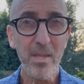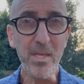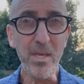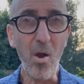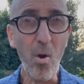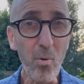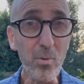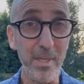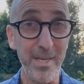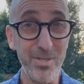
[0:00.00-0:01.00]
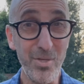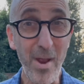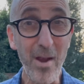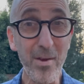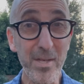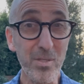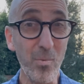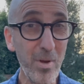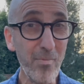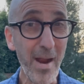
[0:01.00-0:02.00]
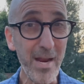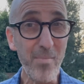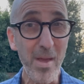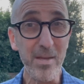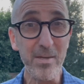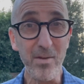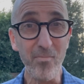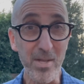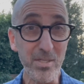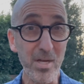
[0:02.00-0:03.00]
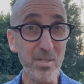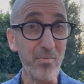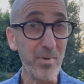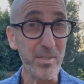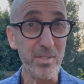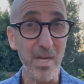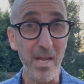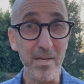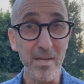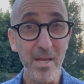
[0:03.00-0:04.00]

The only two areas that we recommend in residential real estate